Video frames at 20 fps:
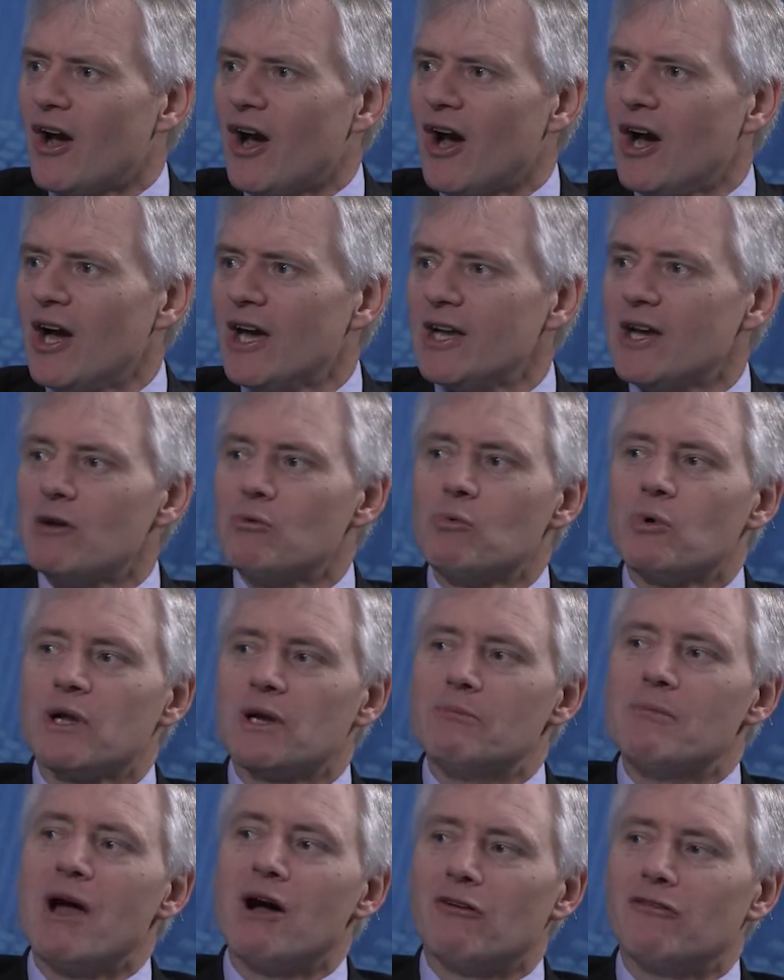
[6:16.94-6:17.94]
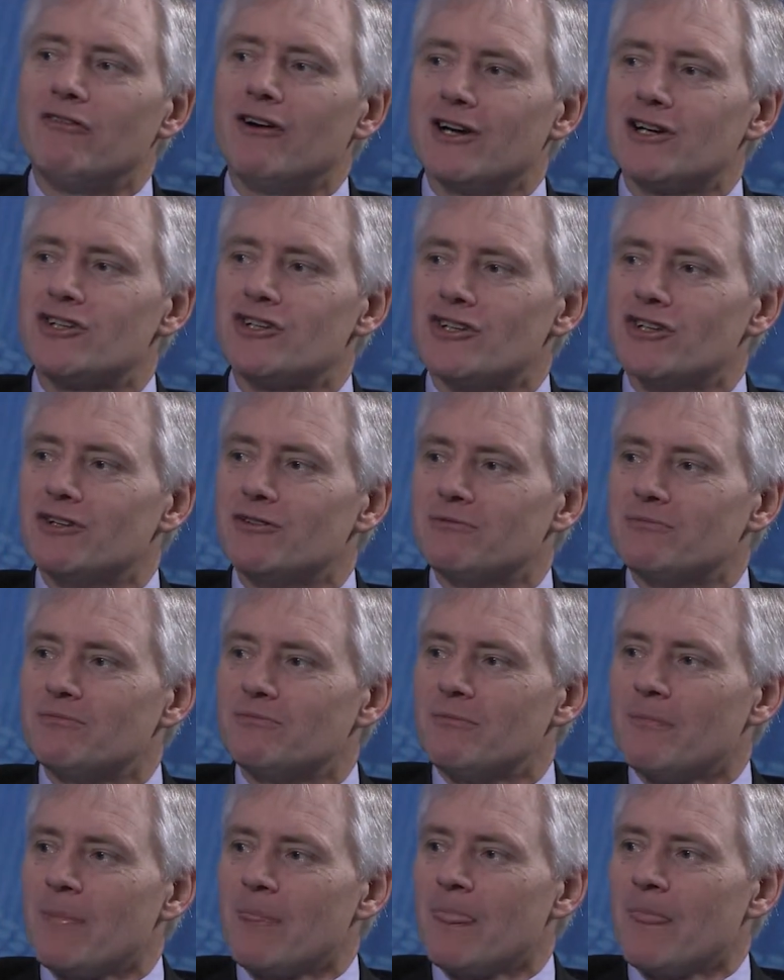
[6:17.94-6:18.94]
I don't want to malfunction
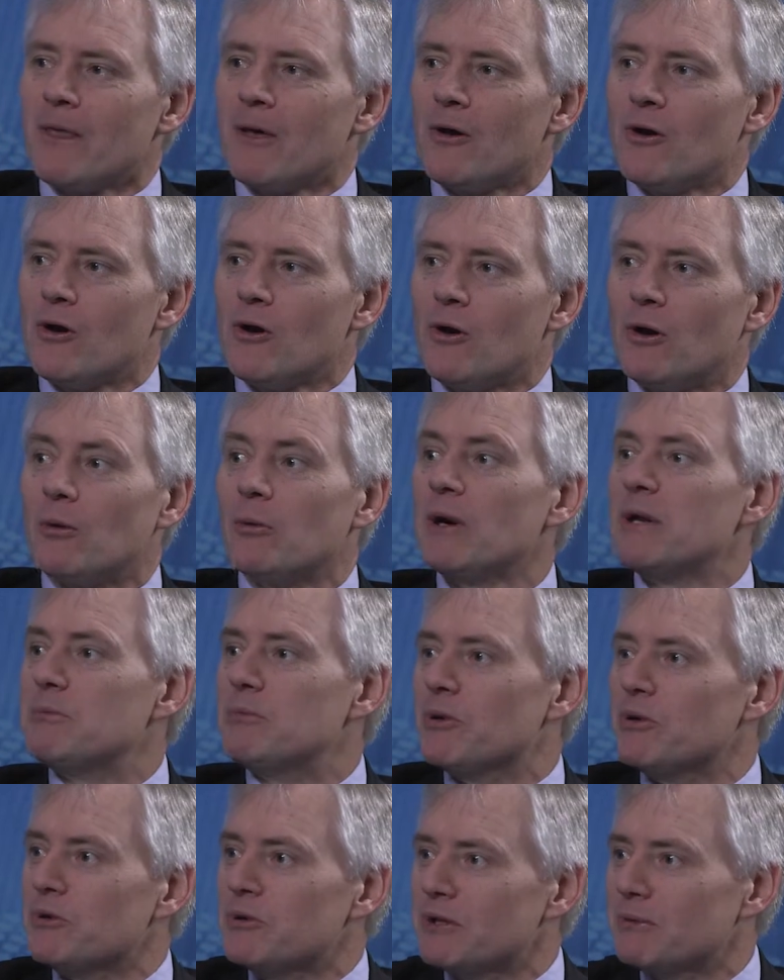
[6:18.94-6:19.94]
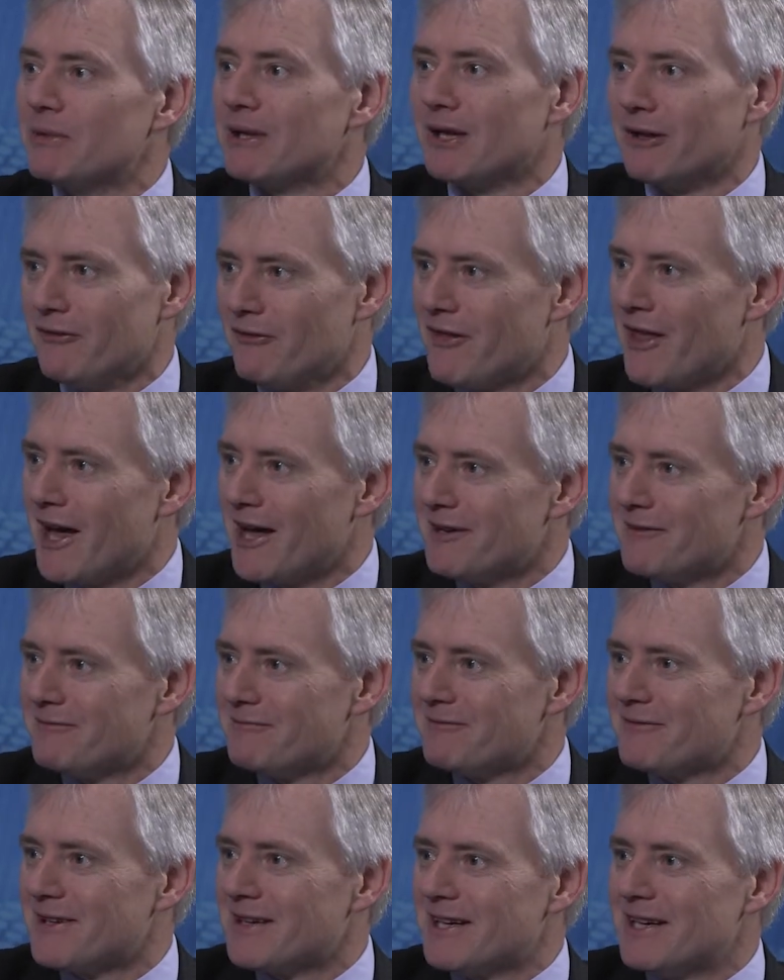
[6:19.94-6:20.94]
or a reboot in the middle of that
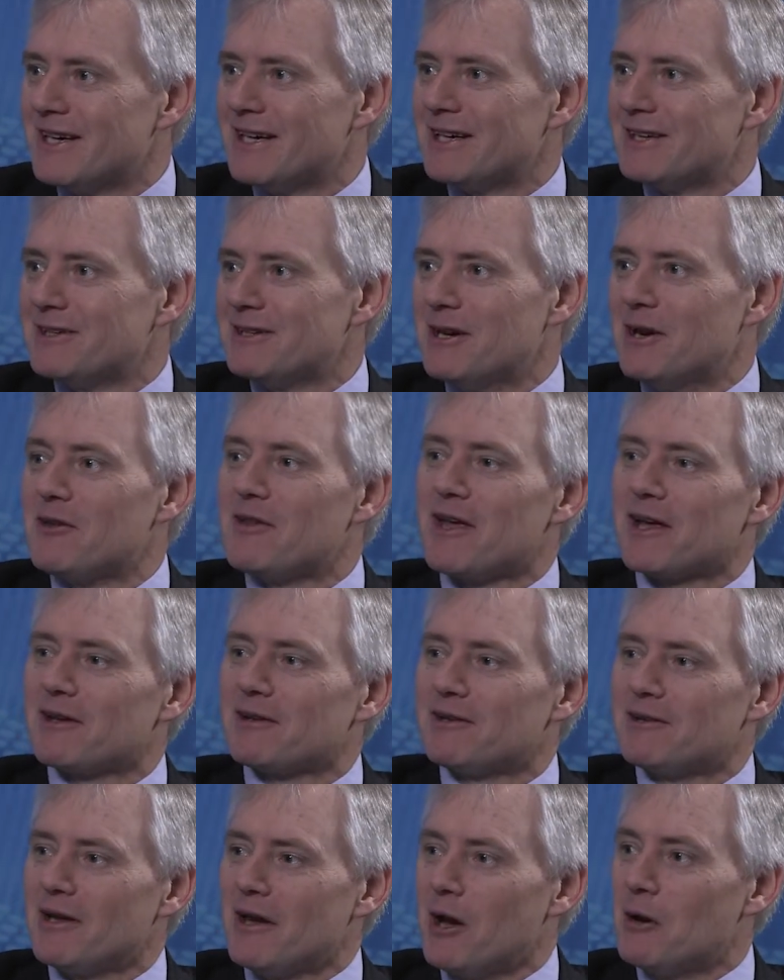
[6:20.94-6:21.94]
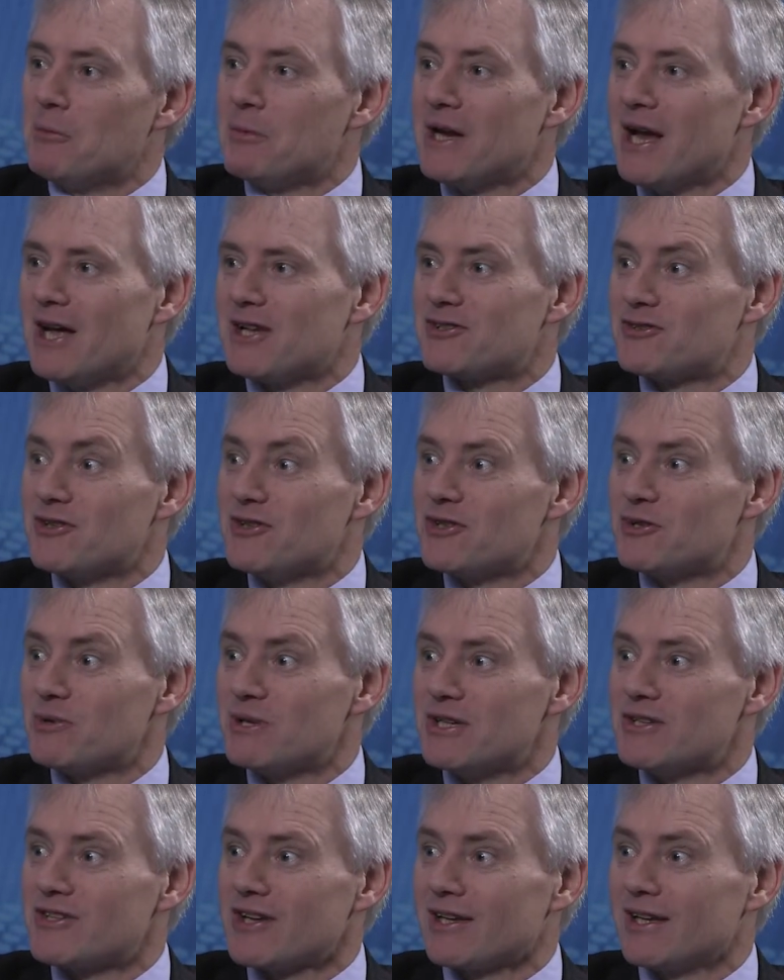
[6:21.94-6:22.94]
uh, you know, that open heart surgery
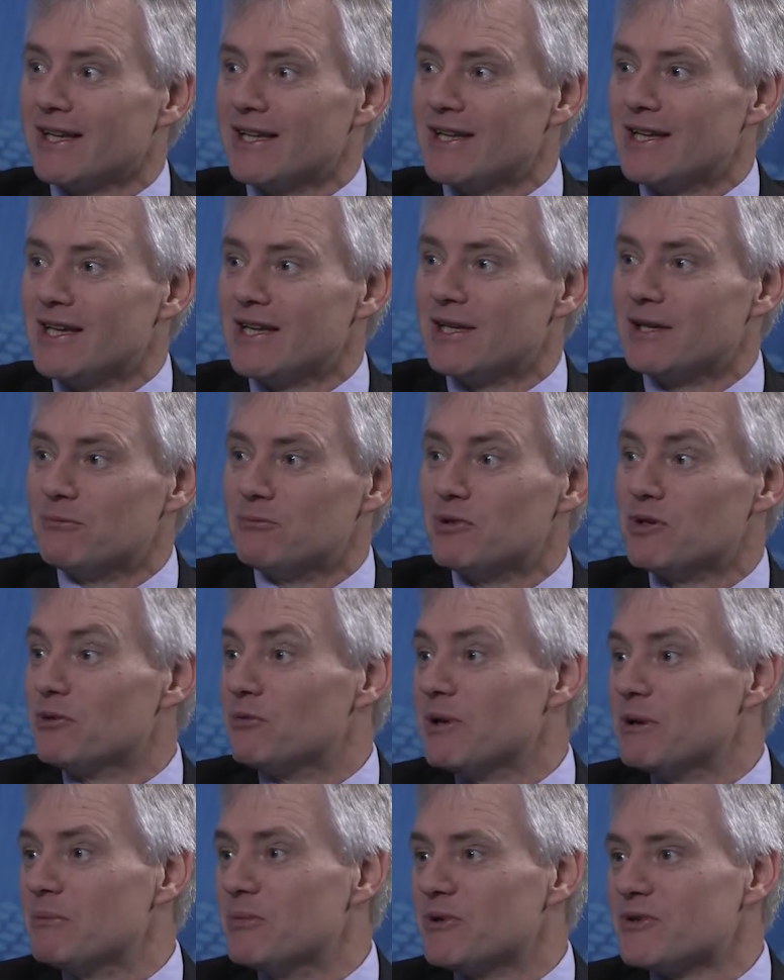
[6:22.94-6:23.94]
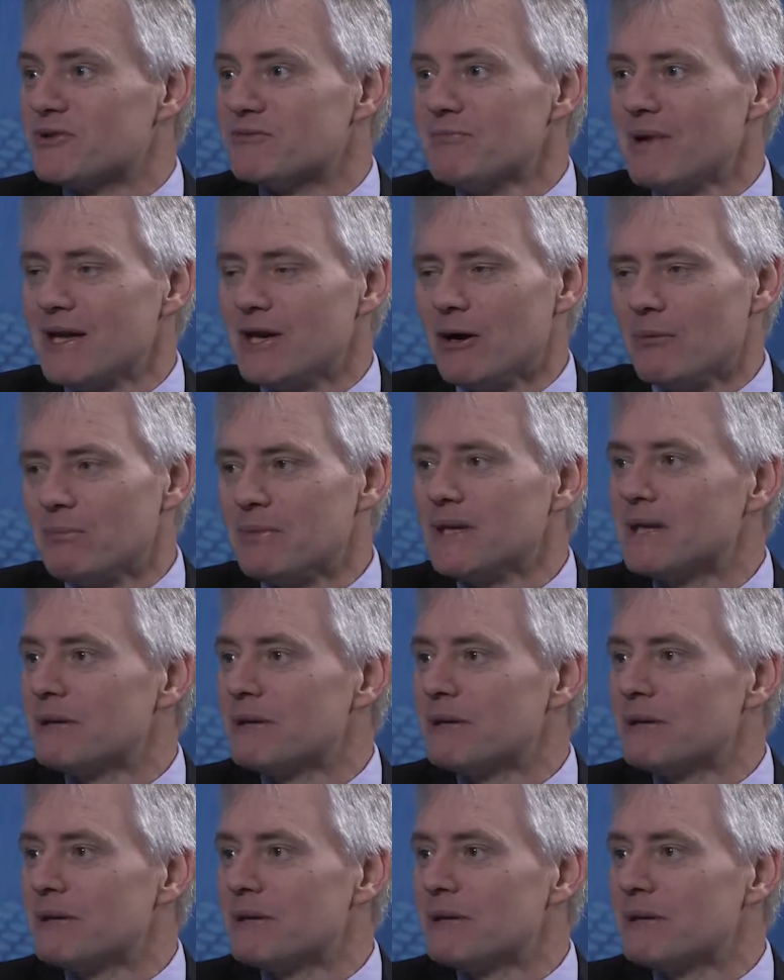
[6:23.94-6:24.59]
and suddenly the computer reboots may not